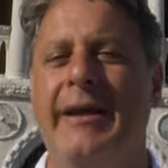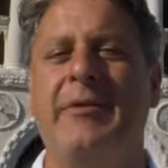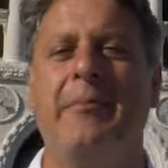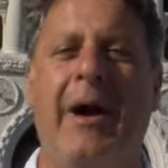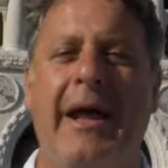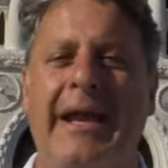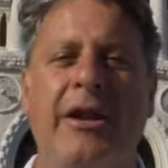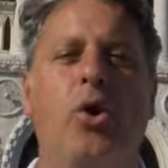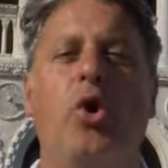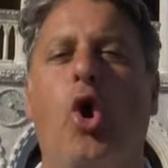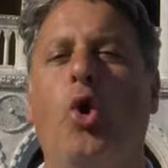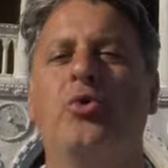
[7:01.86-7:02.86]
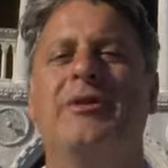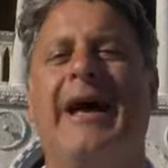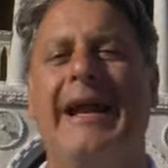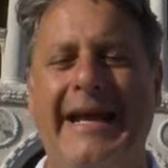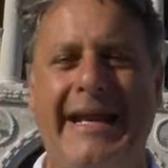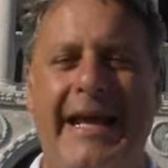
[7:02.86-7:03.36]
named Marino
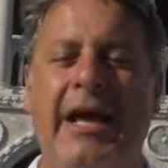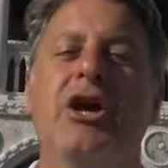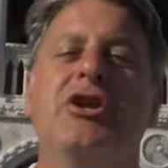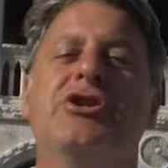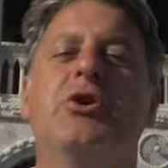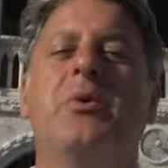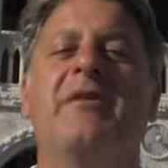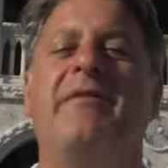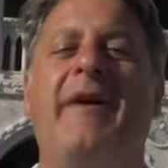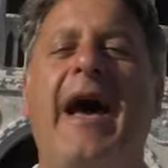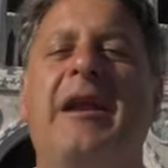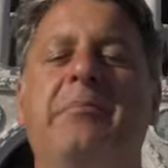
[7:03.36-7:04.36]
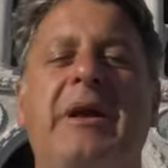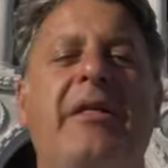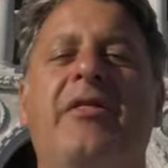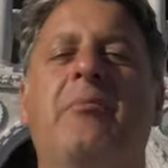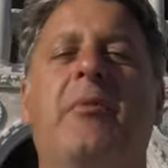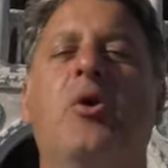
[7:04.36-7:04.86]
Contarini to, in fact, be
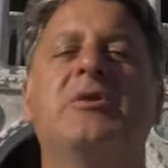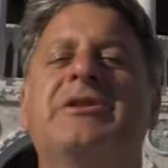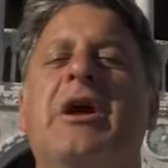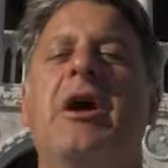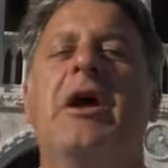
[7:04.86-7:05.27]
the most